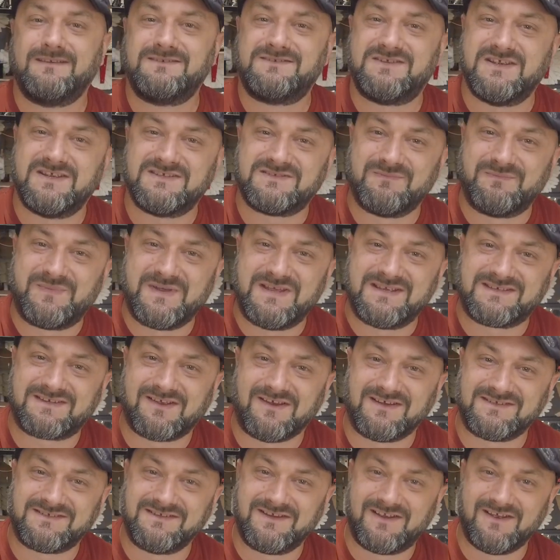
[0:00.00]
Cheers and beers
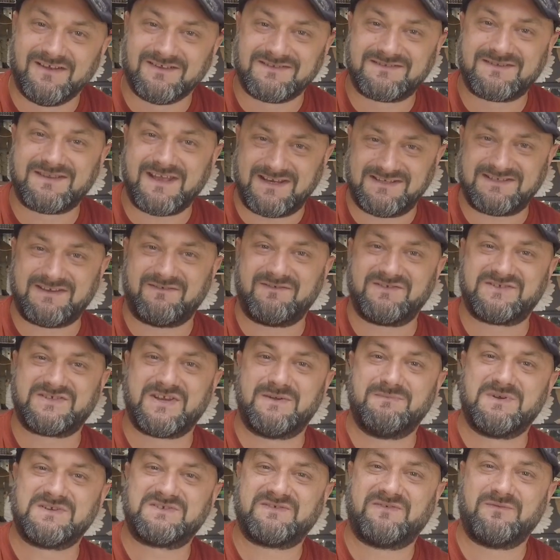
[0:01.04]
guys and girls, thanks ever so
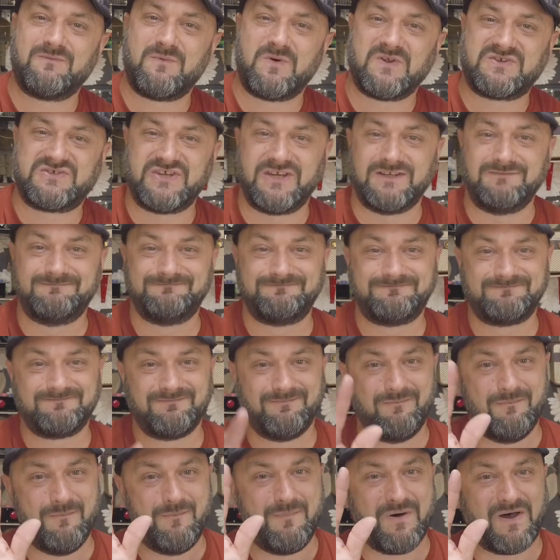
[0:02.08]
much for watching.
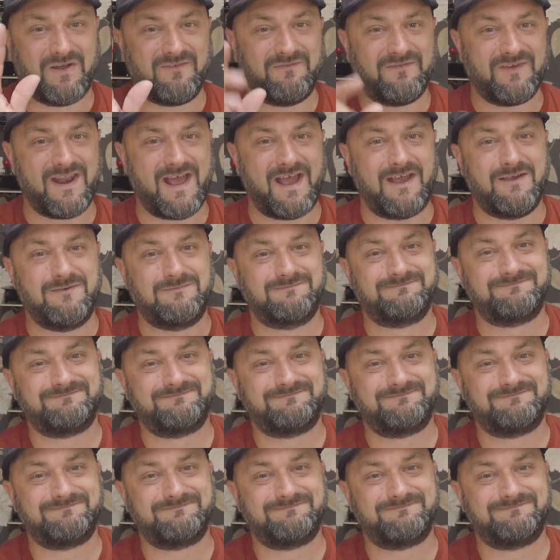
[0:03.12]
Bye for now.